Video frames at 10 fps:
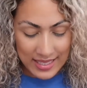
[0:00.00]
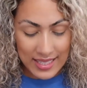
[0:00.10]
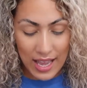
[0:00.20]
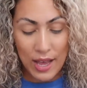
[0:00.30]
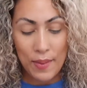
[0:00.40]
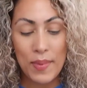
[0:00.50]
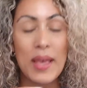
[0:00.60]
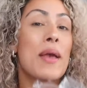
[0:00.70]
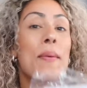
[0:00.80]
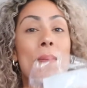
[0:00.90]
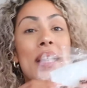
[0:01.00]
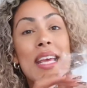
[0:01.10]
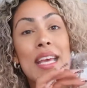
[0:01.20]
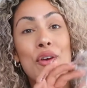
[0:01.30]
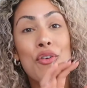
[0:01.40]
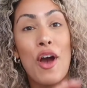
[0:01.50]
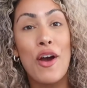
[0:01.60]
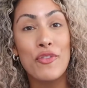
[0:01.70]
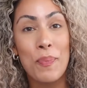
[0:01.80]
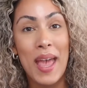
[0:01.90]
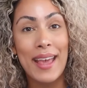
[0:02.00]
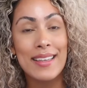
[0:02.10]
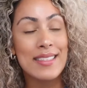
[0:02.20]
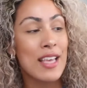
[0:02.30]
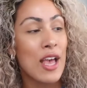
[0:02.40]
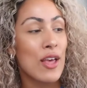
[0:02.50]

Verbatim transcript: Some mini craft pegs.